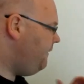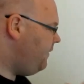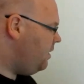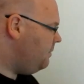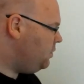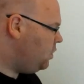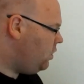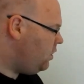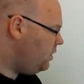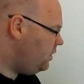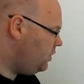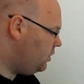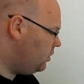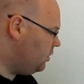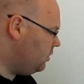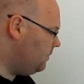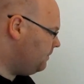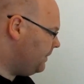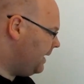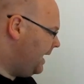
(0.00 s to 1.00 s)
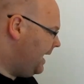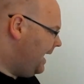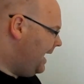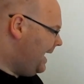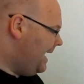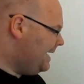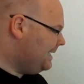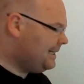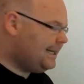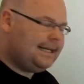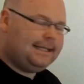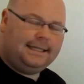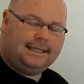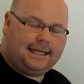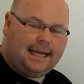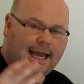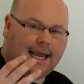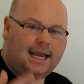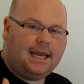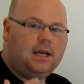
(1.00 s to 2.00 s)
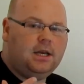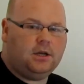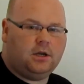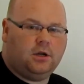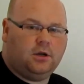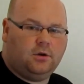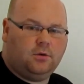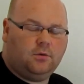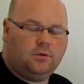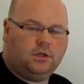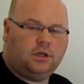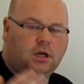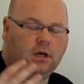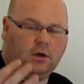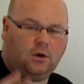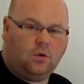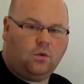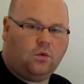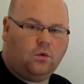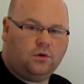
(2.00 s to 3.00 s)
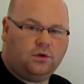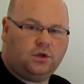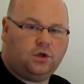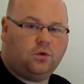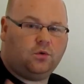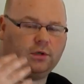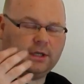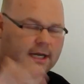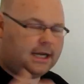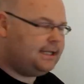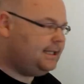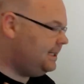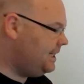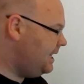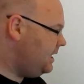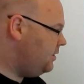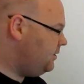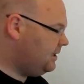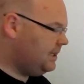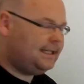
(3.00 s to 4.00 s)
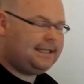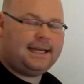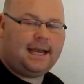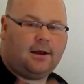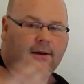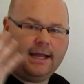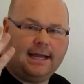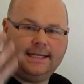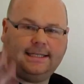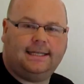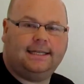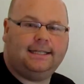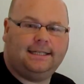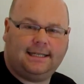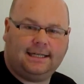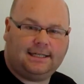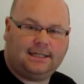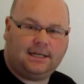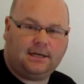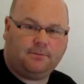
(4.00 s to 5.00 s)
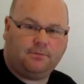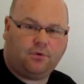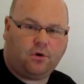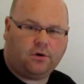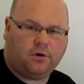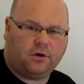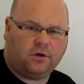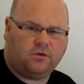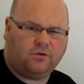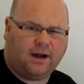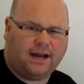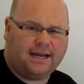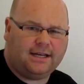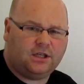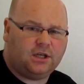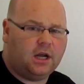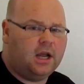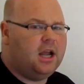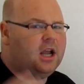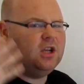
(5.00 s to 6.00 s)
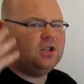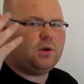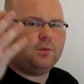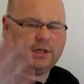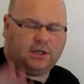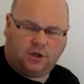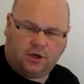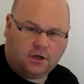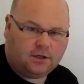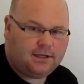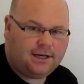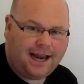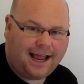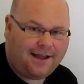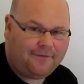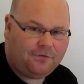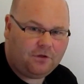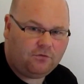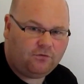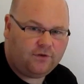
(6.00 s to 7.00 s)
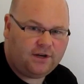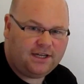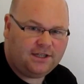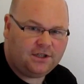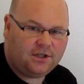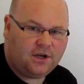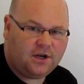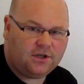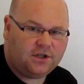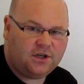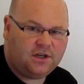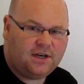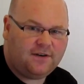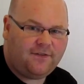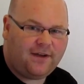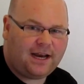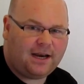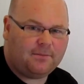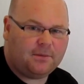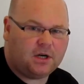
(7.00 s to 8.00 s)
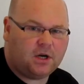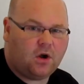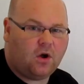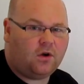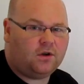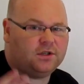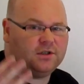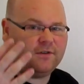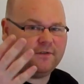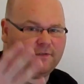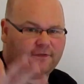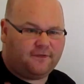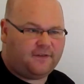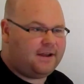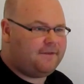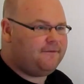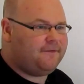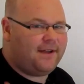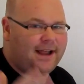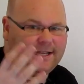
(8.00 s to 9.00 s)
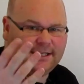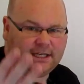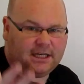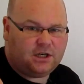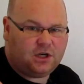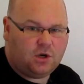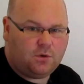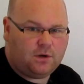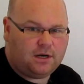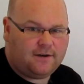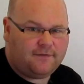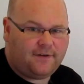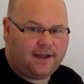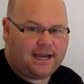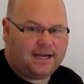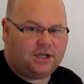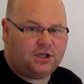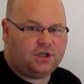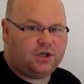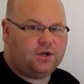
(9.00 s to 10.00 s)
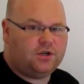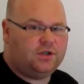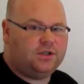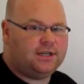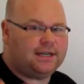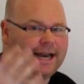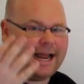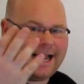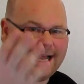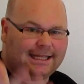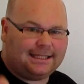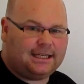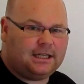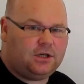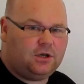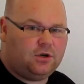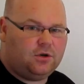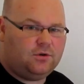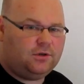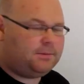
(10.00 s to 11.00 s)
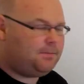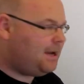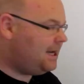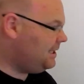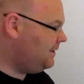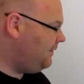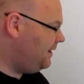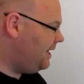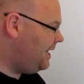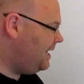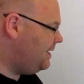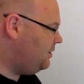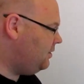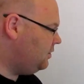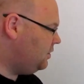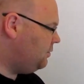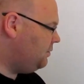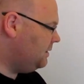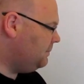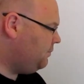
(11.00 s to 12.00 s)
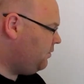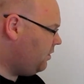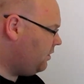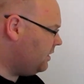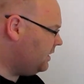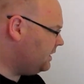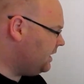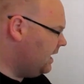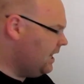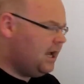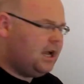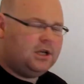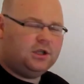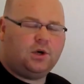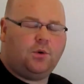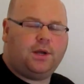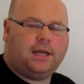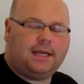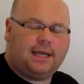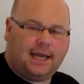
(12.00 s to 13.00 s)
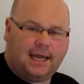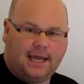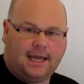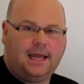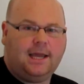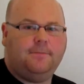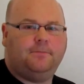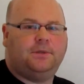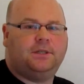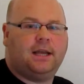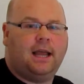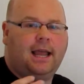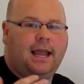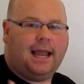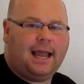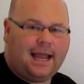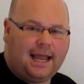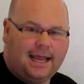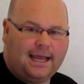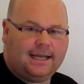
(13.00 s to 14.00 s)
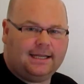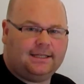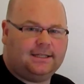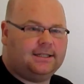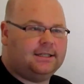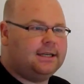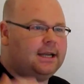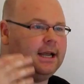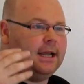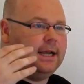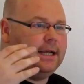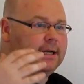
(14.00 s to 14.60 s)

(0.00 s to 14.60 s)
firm could do is continue to launch or continue to sell its existing product range. So it doesn't have the research and development costs of inventing new innovations and adding new specifications to its products. So it keeps its